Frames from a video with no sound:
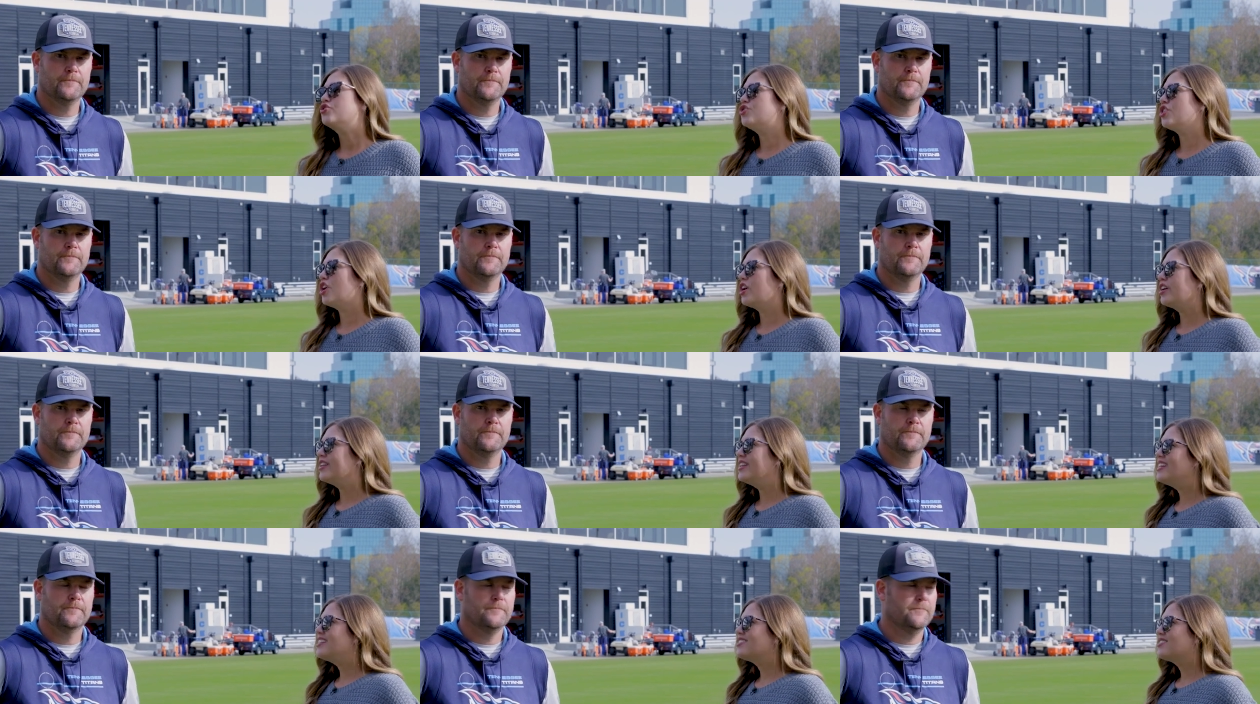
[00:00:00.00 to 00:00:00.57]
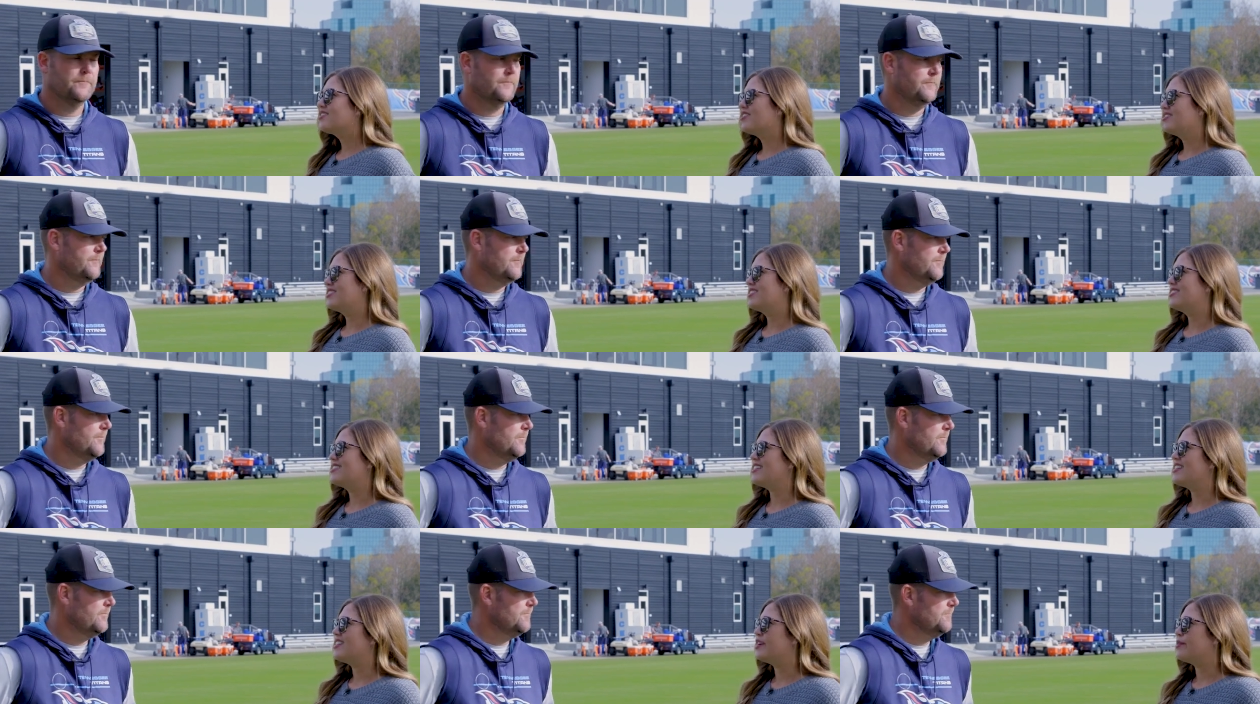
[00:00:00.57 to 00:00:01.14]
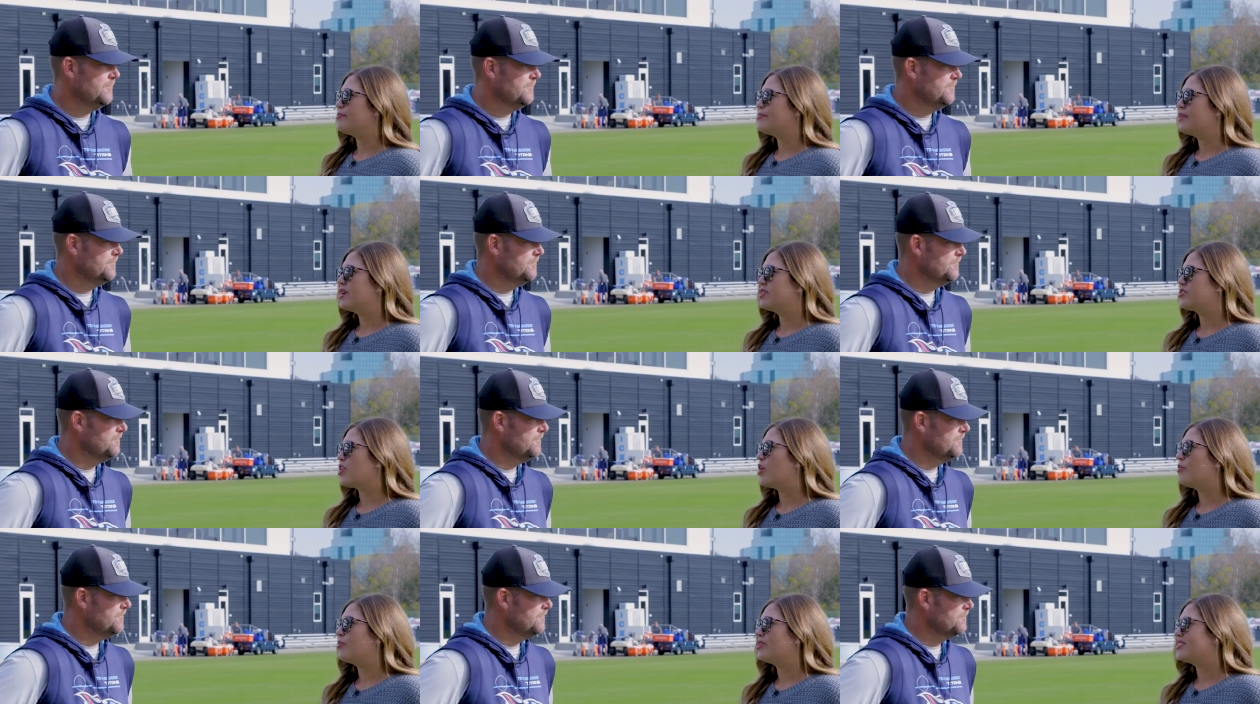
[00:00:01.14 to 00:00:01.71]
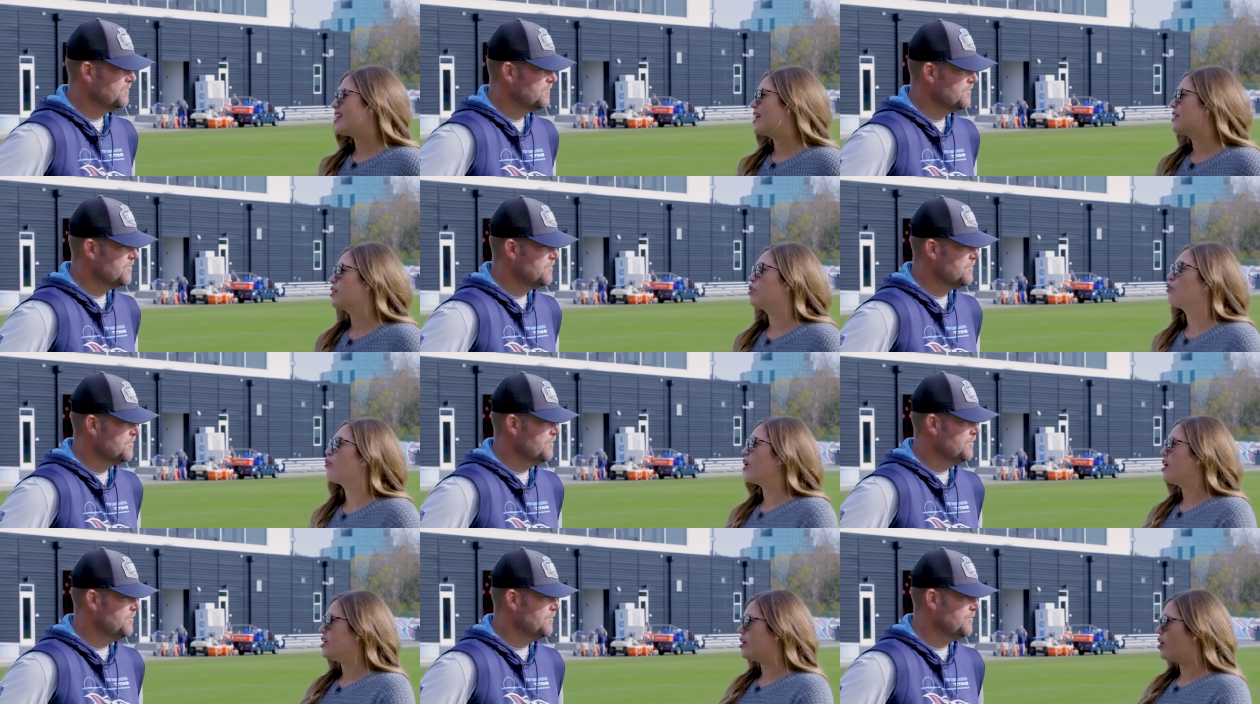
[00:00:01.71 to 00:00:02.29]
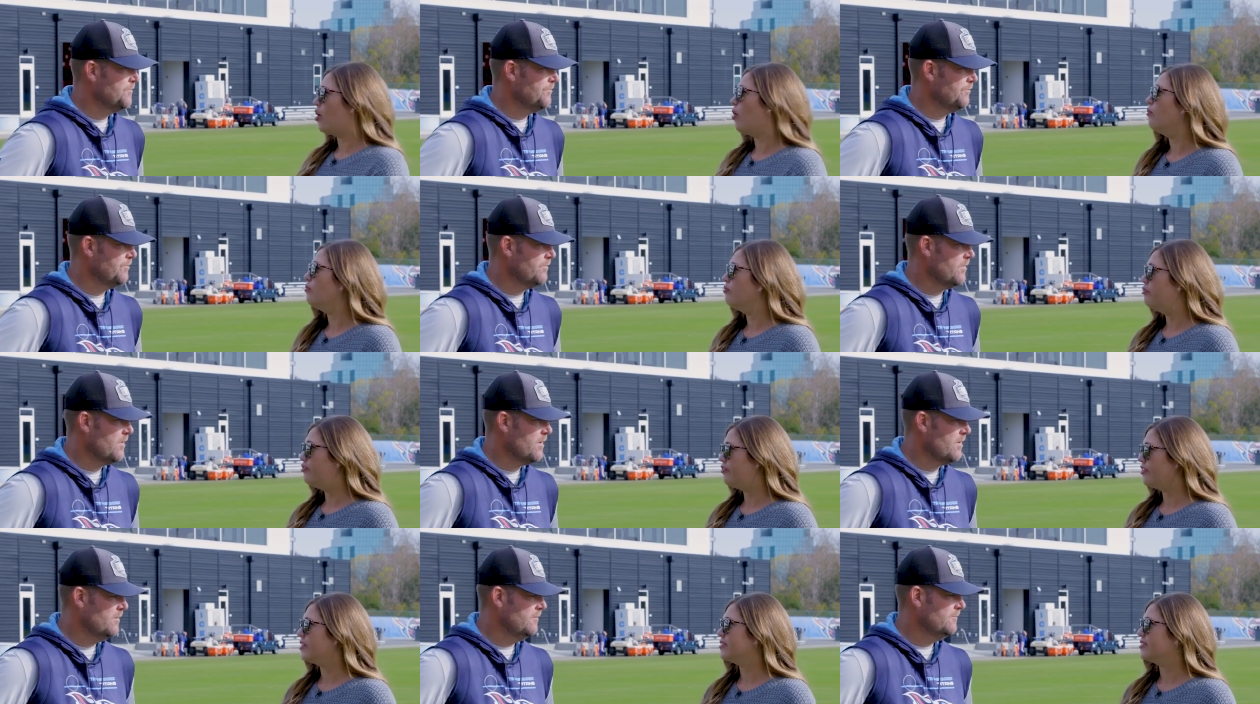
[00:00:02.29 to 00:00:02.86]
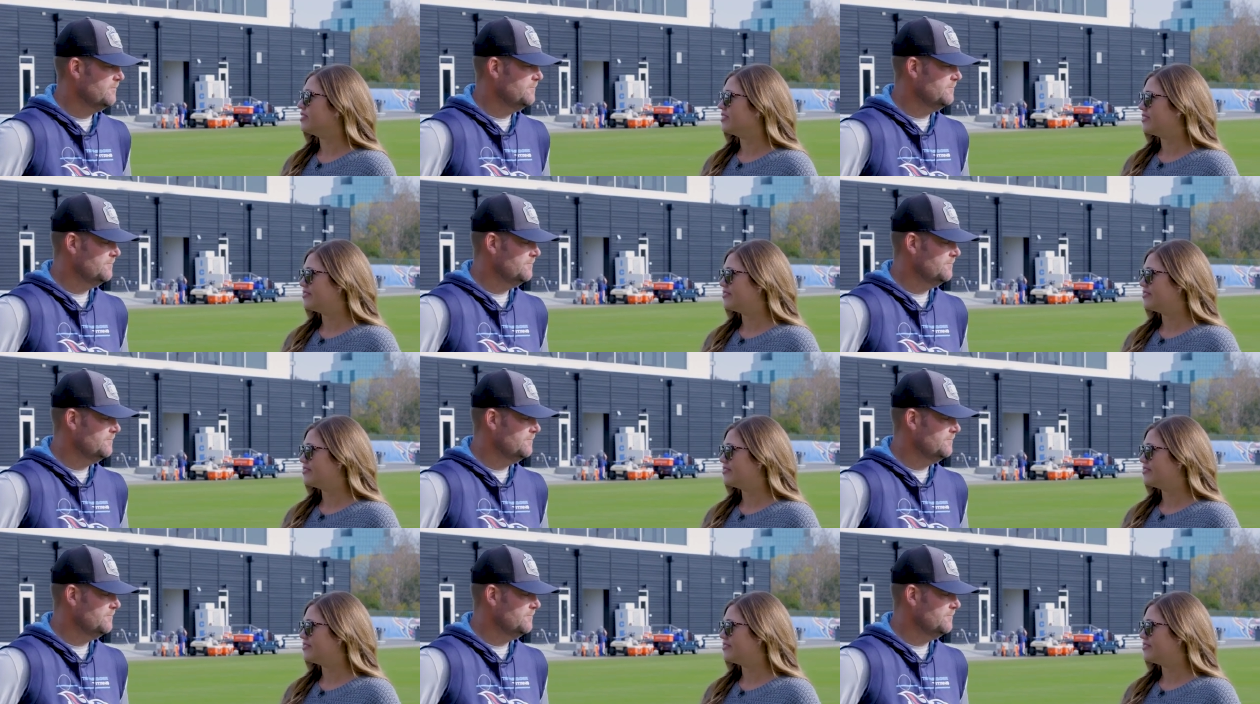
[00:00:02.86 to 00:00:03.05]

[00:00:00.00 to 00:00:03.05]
Speaker 1: Jon, Nissan Stadium has always had a great home field